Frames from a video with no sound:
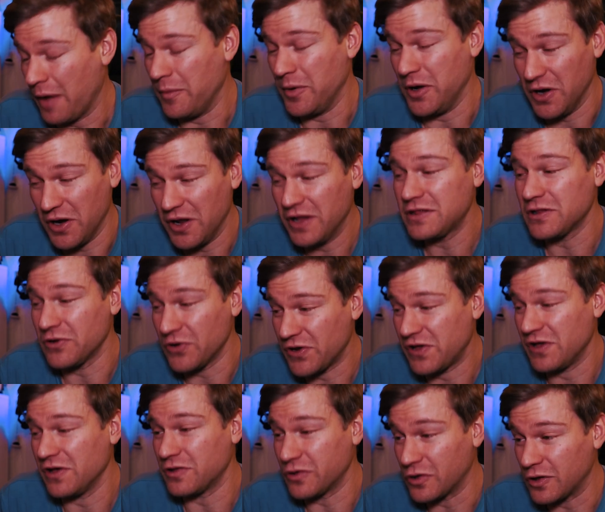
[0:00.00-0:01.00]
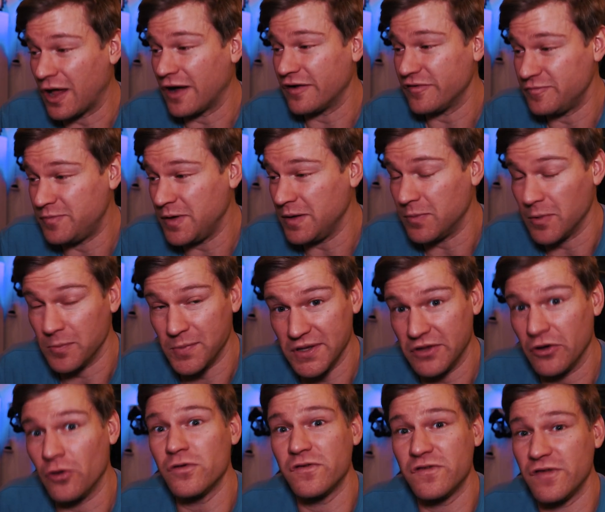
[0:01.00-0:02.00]
I mean, Hitler killed a lot of people, but
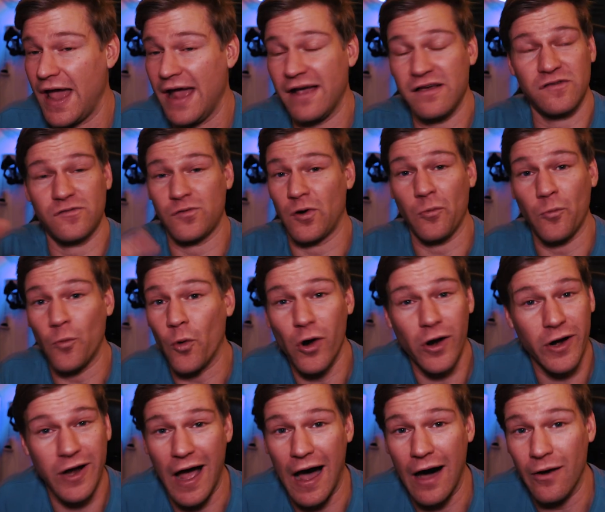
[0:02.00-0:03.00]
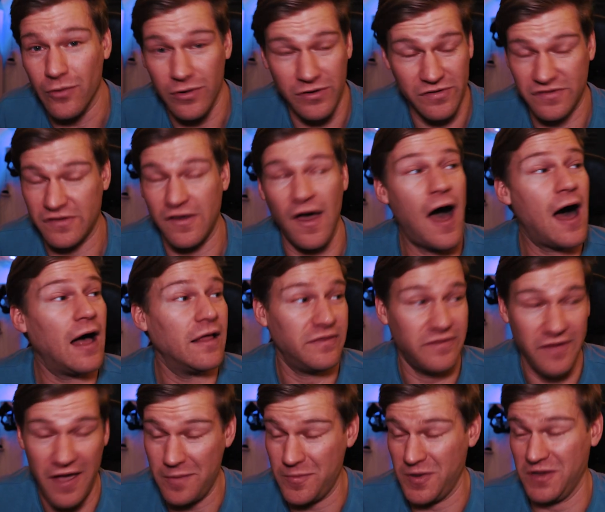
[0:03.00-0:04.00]
those extra work hours, god
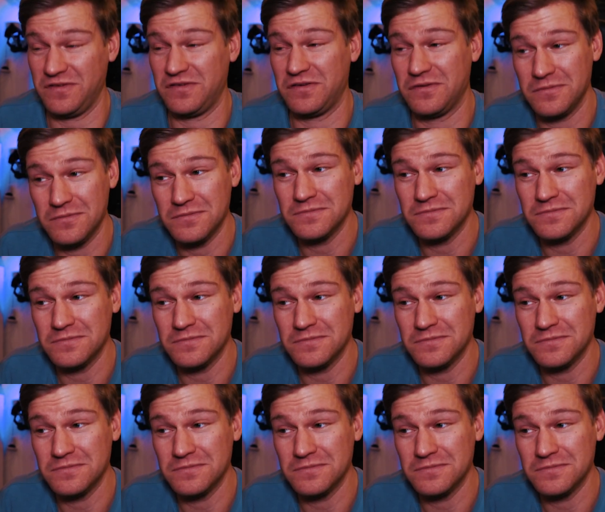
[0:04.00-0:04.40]
damn it.